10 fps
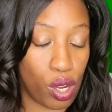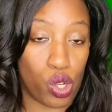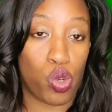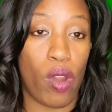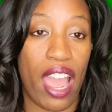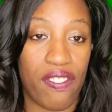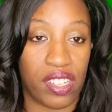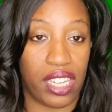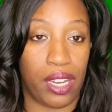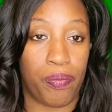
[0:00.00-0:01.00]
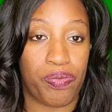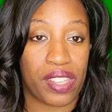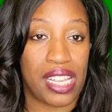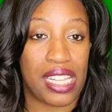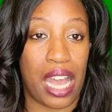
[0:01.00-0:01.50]
traveling,
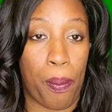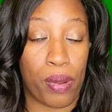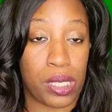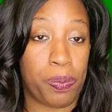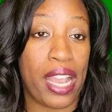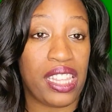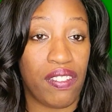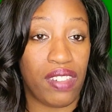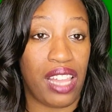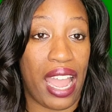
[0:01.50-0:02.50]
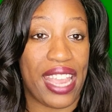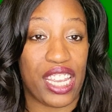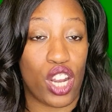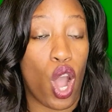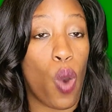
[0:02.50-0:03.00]
a prospective client
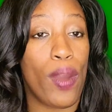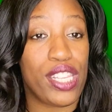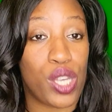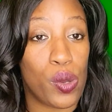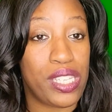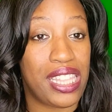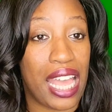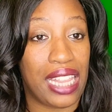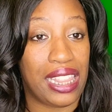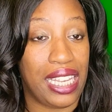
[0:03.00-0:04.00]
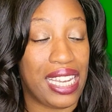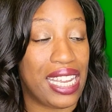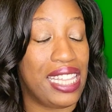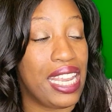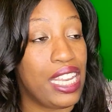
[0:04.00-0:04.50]
can always go to that link
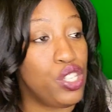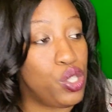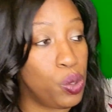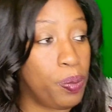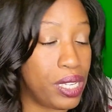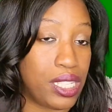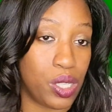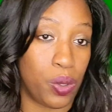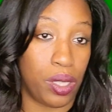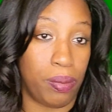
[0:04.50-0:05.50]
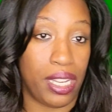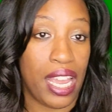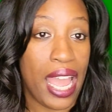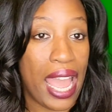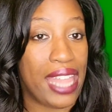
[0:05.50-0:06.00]
and they can do business with me.
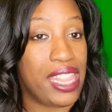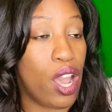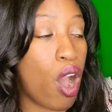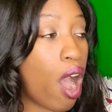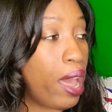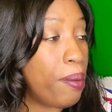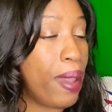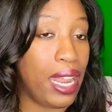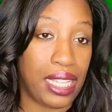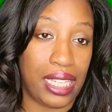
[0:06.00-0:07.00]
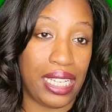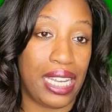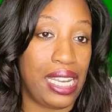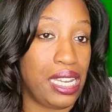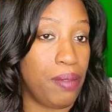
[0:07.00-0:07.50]
And they'll automatically
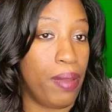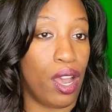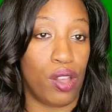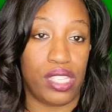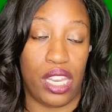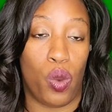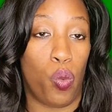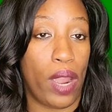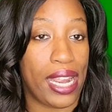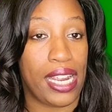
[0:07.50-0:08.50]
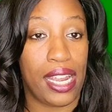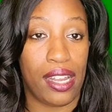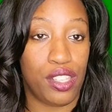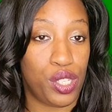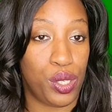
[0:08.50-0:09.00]
get emails and a way
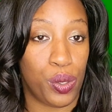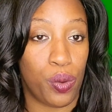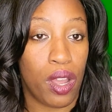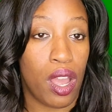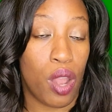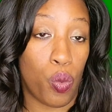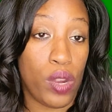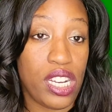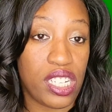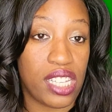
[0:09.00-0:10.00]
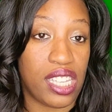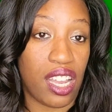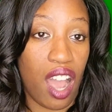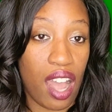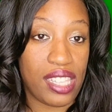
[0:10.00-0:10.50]
to reach us and
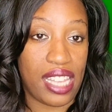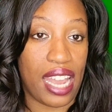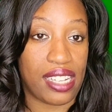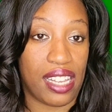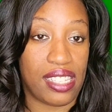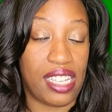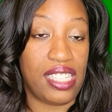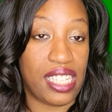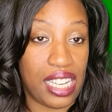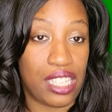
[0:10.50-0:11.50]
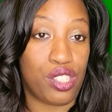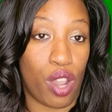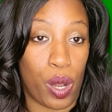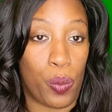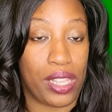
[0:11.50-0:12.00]
contact us and to get
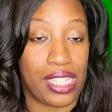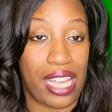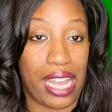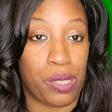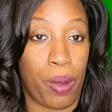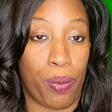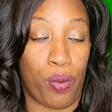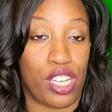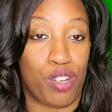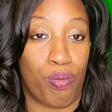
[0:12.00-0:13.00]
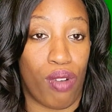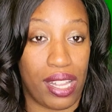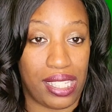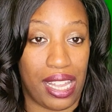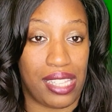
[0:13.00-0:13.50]
started with the tax preparation
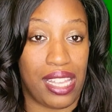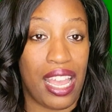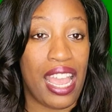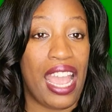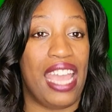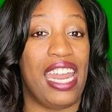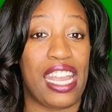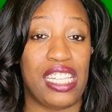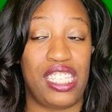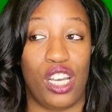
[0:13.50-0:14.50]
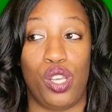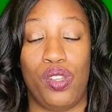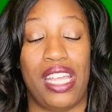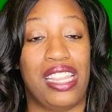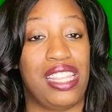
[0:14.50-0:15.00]
process. And I can tell you
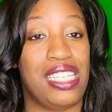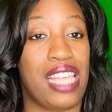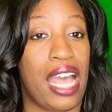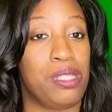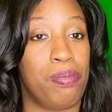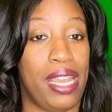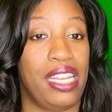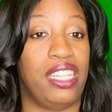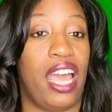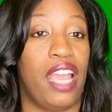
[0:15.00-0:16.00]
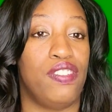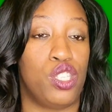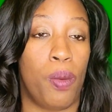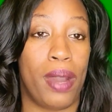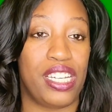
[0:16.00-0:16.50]
that this has made life
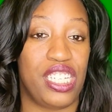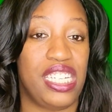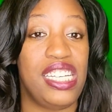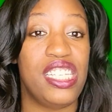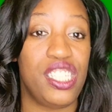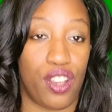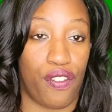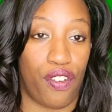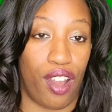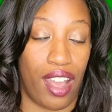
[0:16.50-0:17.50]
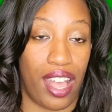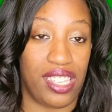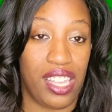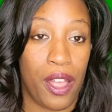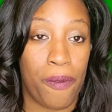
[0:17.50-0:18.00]
so much easier for us.